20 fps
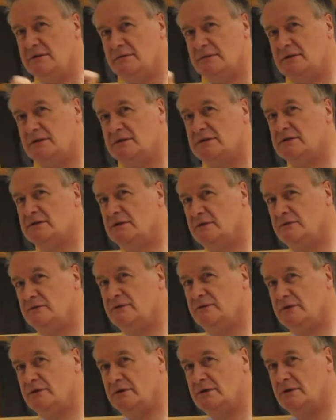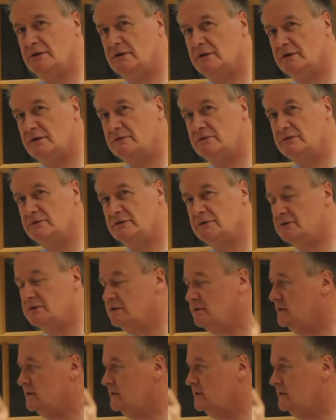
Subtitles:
with the sulfur hydrogen